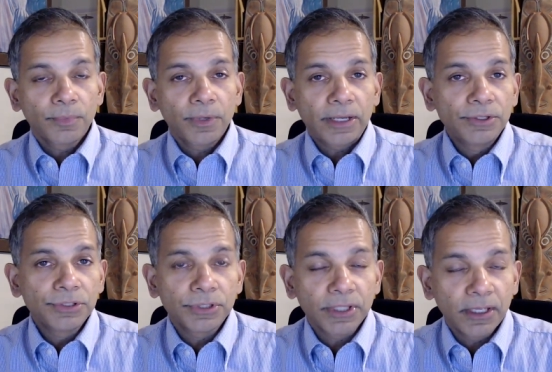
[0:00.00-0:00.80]
I
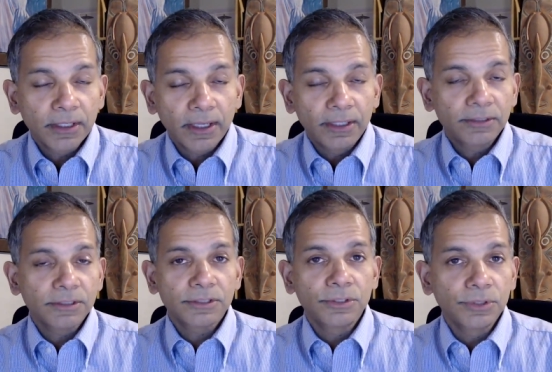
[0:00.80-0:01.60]
used to think
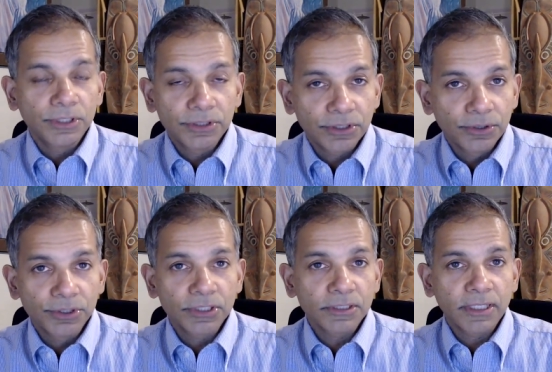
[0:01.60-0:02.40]

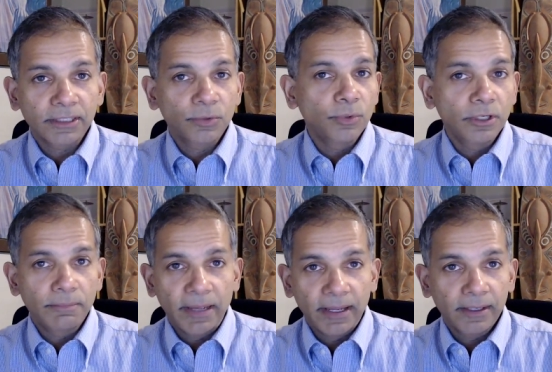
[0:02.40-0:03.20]
institutions like the
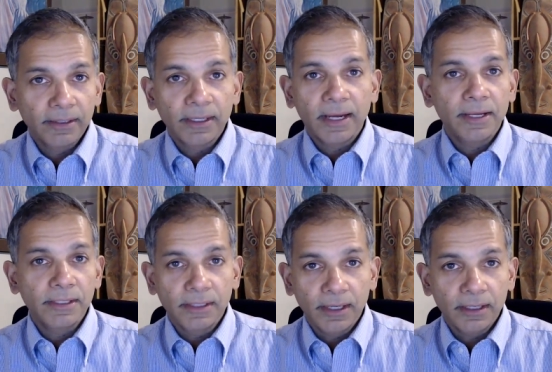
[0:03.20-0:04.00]
World Bank and the
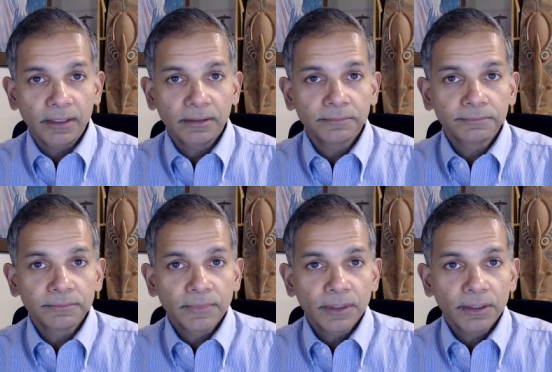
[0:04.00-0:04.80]
IEA,
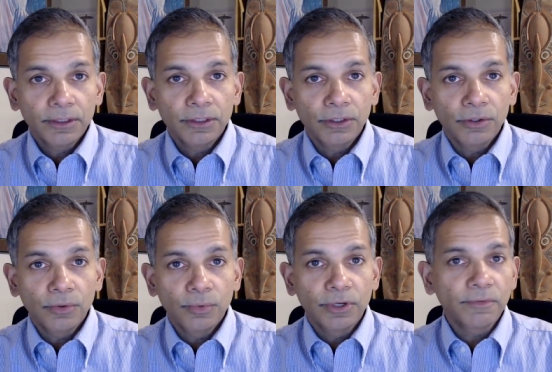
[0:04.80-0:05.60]
you know,
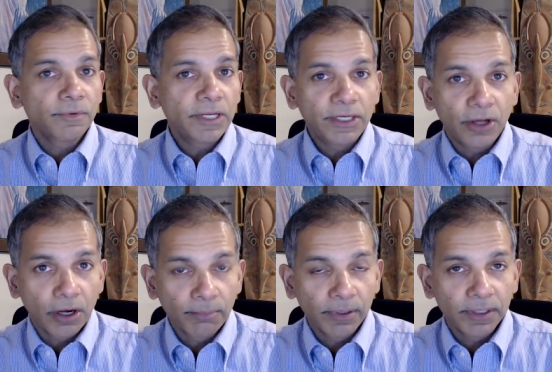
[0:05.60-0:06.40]
were very
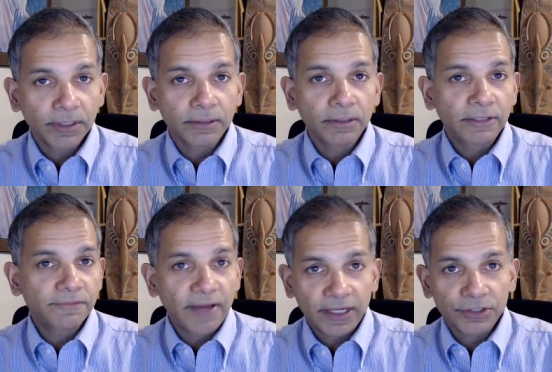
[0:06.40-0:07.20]
non-political and
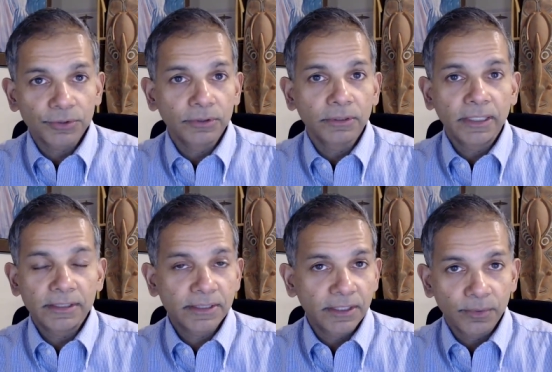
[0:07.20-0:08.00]
factual
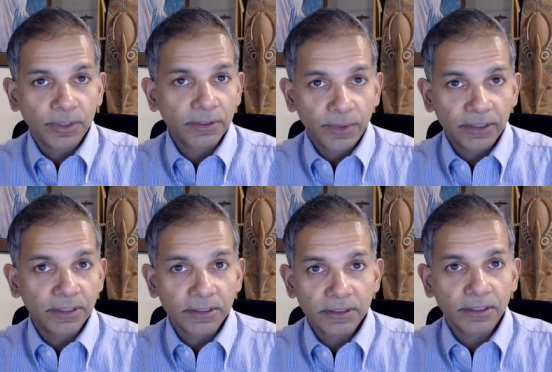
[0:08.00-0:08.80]
and said the way
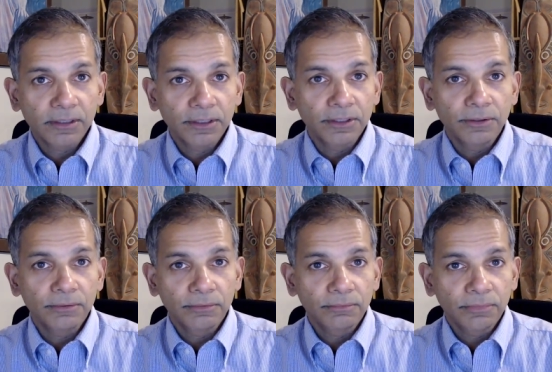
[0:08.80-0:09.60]
things are, you
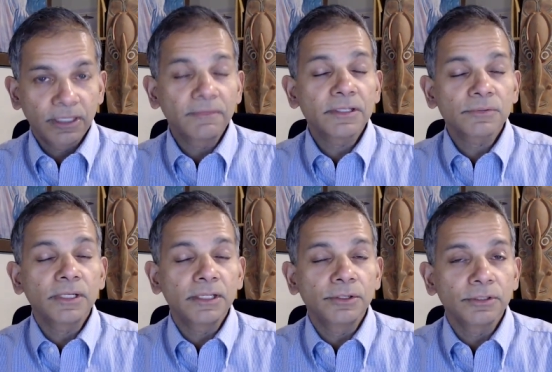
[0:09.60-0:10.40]
know, give us
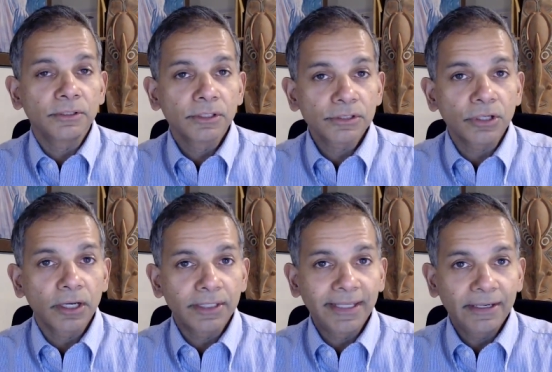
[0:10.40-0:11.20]
really good
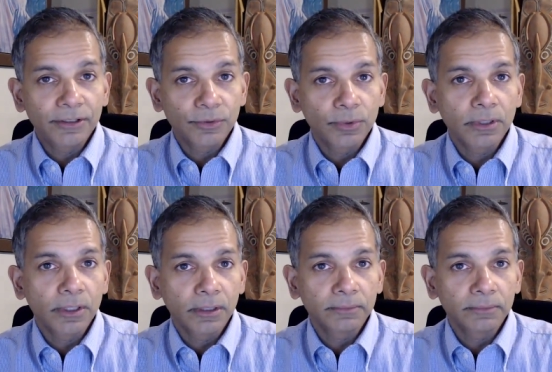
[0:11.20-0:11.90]
solid data to work on.